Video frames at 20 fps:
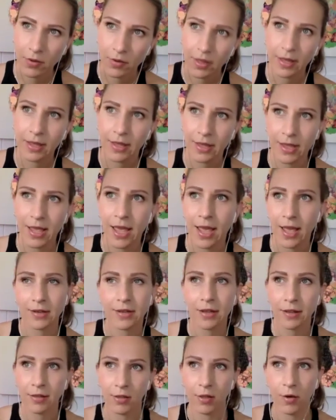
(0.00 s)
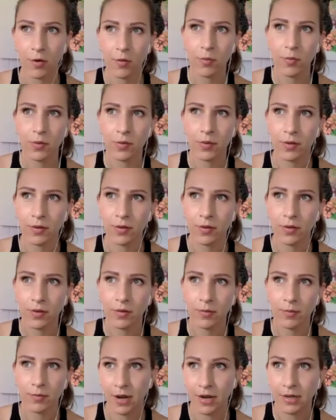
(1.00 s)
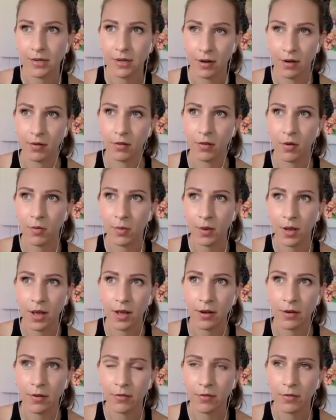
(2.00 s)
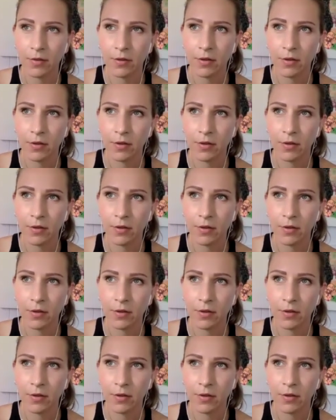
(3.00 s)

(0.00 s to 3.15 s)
like can't elope, but I did elope kind of.